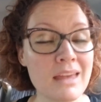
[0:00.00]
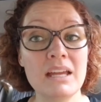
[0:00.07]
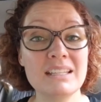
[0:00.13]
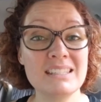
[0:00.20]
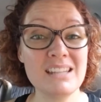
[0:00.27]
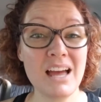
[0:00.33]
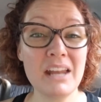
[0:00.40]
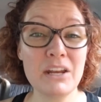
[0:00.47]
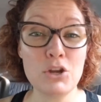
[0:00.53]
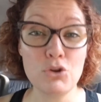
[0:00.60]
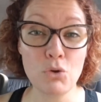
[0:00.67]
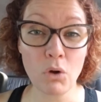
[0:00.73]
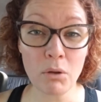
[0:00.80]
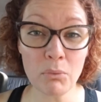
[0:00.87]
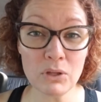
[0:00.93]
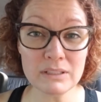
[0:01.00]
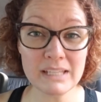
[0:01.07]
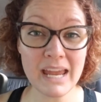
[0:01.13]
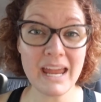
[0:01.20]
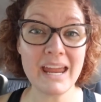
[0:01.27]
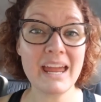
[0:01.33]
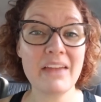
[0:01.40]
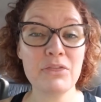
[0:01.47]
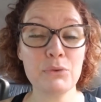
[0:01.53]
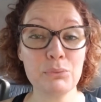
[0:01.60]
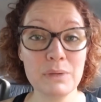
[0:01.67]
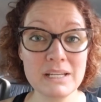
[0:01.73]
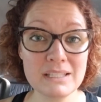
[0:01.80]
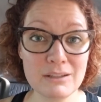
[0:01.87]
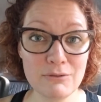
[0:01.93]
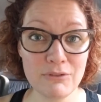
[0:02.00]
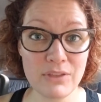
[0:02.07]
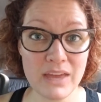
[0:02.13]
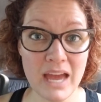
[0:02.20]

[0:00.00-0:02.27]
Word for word: It's not a normal day, and the reason for